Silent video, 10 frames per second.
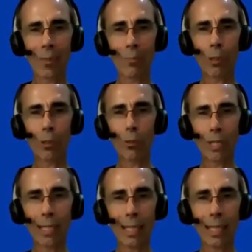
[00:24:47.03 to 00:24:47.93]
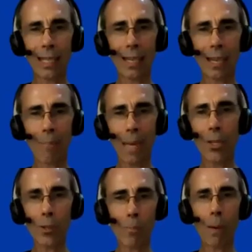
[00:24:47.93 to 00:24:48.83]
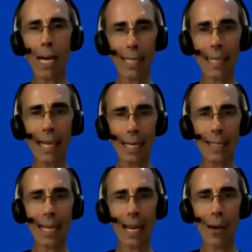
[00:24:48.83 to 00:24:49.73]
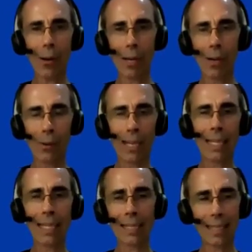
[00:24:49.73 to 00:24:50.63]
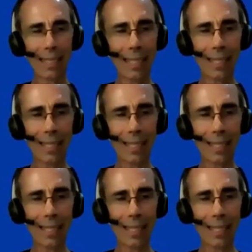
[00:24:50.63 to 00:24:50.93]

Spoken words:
is producing a major podcast now where he's